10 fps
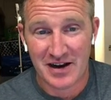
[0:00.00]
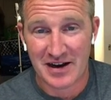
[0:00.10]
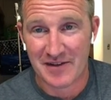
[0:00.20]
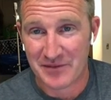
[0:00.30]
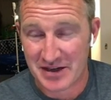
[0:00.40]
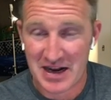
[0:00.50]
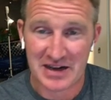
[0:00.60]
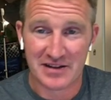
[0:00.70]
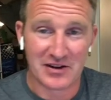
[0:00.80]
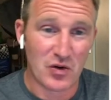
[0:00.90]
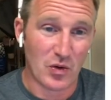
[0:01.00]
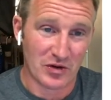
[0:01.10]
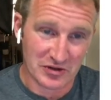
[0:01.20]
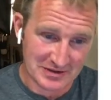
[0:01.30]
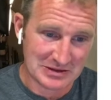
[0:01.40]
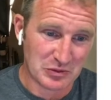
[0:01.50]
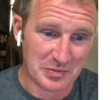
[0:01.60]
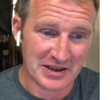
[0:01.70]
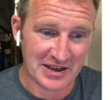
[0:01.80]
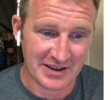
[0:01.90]
um, in any of the corners, which we'll
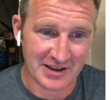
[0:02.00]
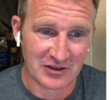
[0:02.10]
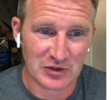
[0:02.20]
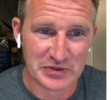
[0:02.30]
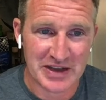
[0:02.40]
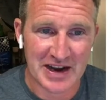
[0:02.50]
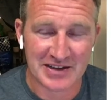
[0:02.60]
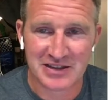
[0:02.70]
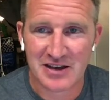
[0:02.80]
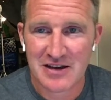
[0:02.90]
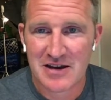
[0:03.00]
be getting into next.